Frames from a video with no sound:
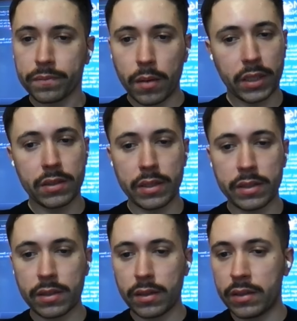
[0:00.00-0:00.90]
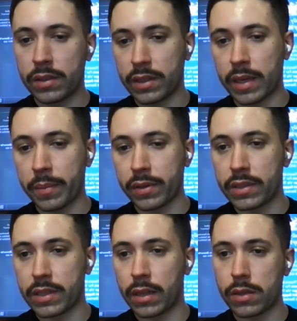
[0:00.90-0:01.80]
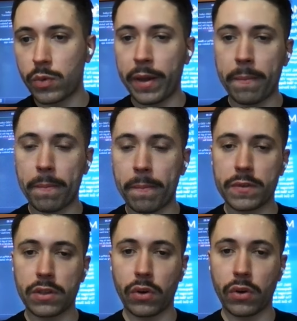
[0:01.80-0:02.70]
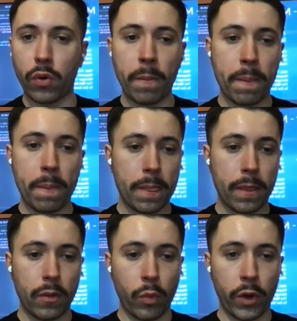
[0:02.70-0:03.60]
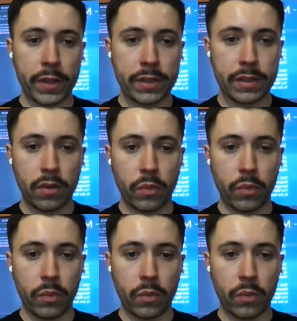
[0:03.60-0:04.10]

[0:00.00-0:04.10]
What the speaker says: But in this example, it's done this way. So once